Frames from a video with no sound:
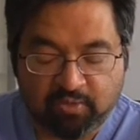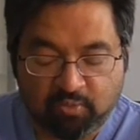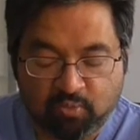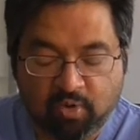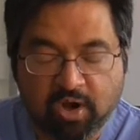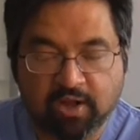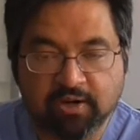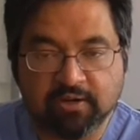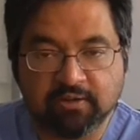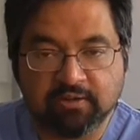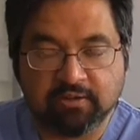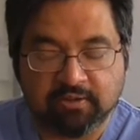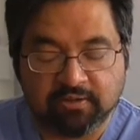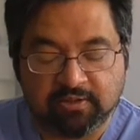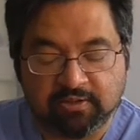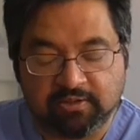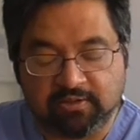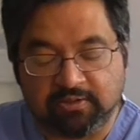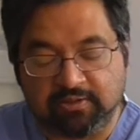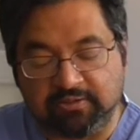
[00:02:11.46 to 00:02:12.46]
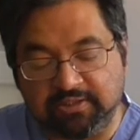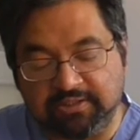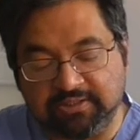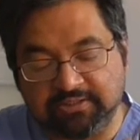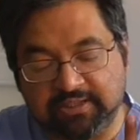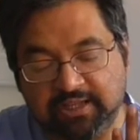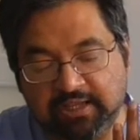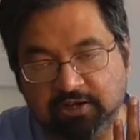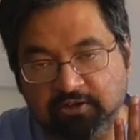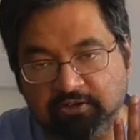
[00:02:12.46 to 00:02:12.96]
One, the
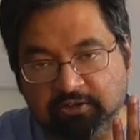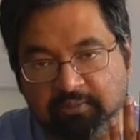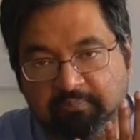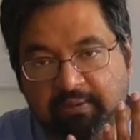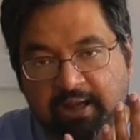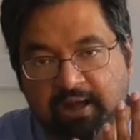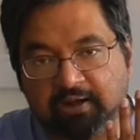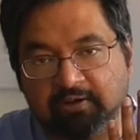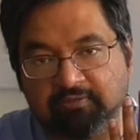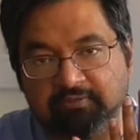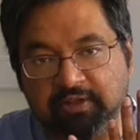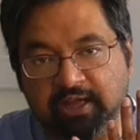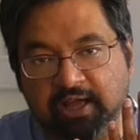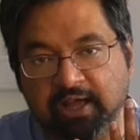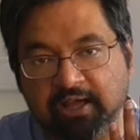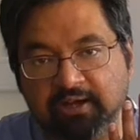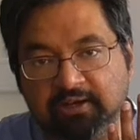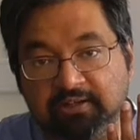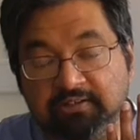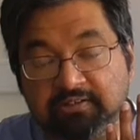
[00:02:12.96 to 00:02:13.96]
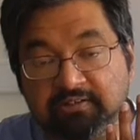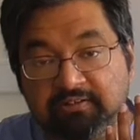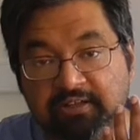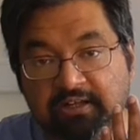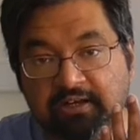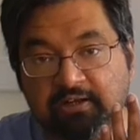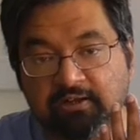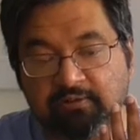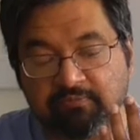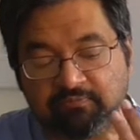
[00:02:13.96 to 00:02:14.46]
skin on the back of the hand is
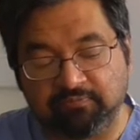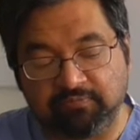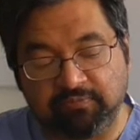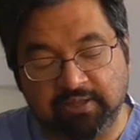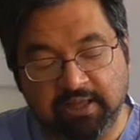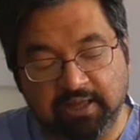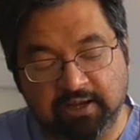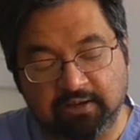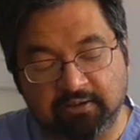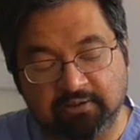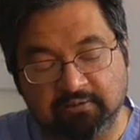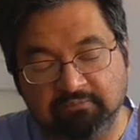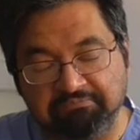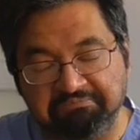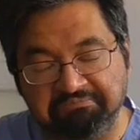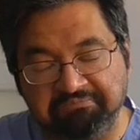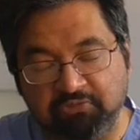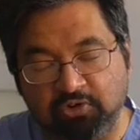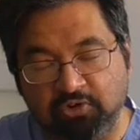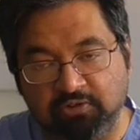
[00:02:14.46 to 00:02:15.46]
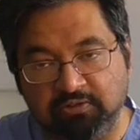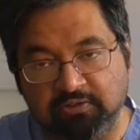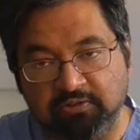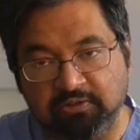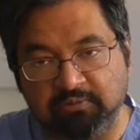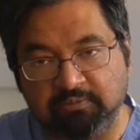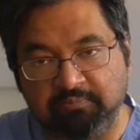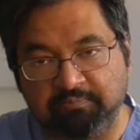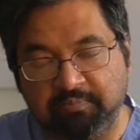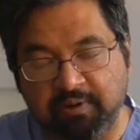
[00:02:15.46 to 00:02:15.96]
thinner than on
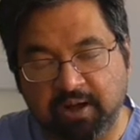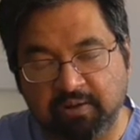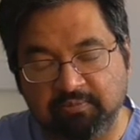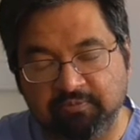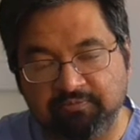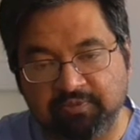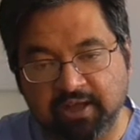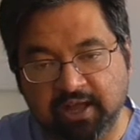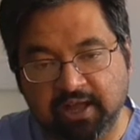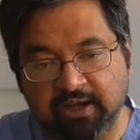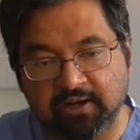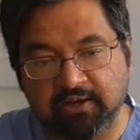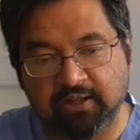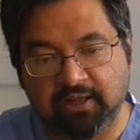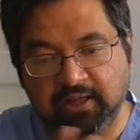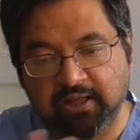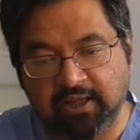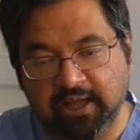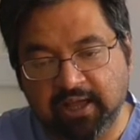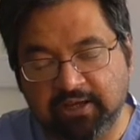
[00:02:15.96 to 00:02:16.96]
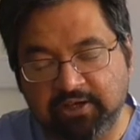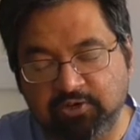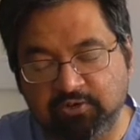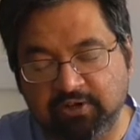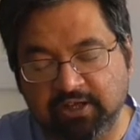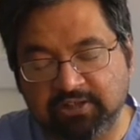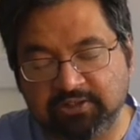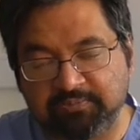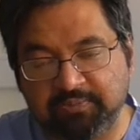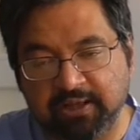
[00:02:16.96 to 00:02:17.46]
the palm of the hand, and you'd
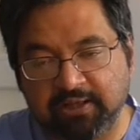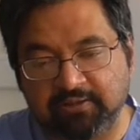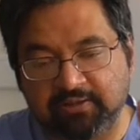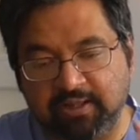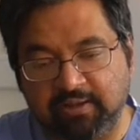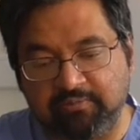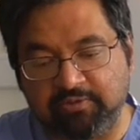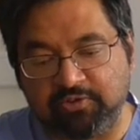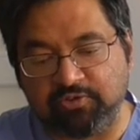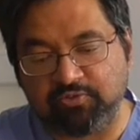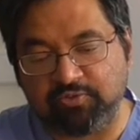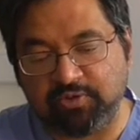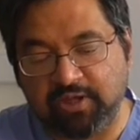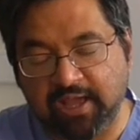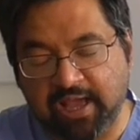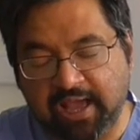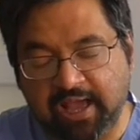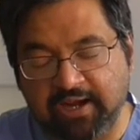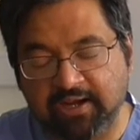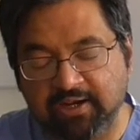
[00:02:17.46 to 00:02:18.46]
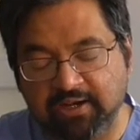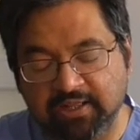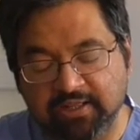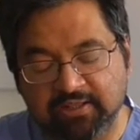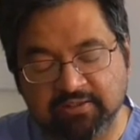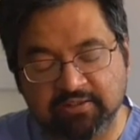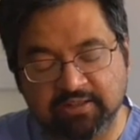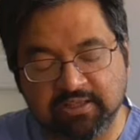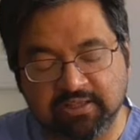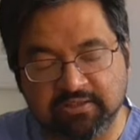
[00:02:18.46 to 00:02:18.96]
expect that because we're
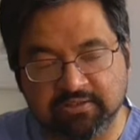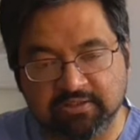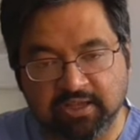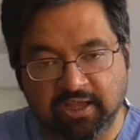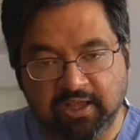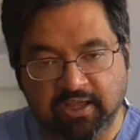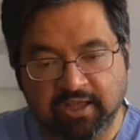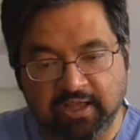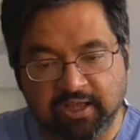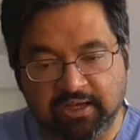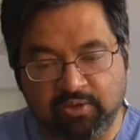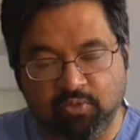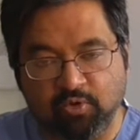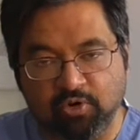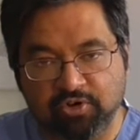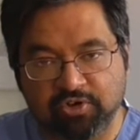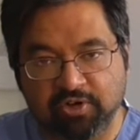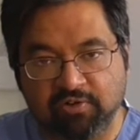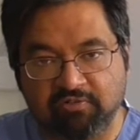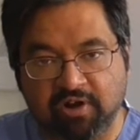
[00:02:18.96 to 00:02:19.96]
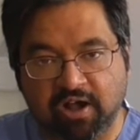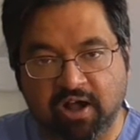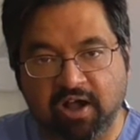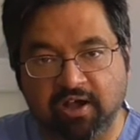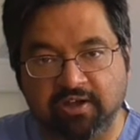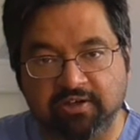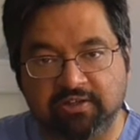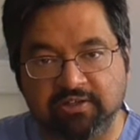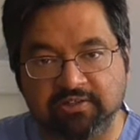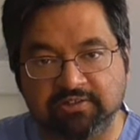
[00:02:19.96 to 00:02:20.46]
handling things and you want to have
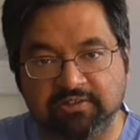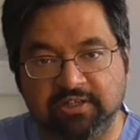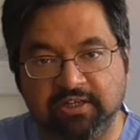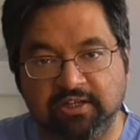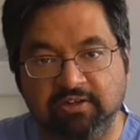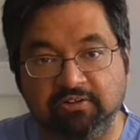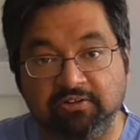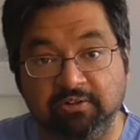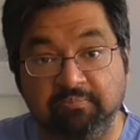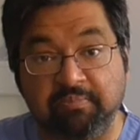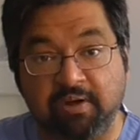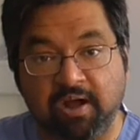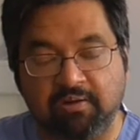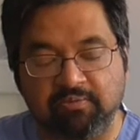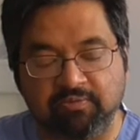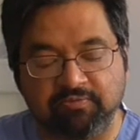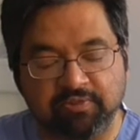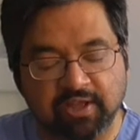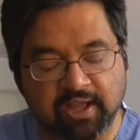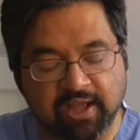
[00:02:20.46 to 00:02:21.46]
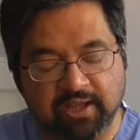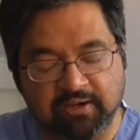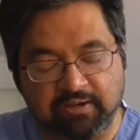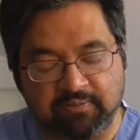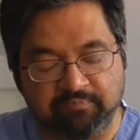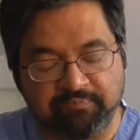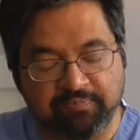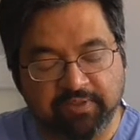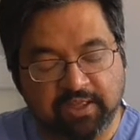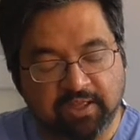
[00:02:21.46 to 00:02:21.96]
hardier skin on the palm of the
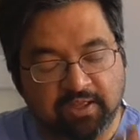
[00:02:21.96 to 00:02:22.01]
hand.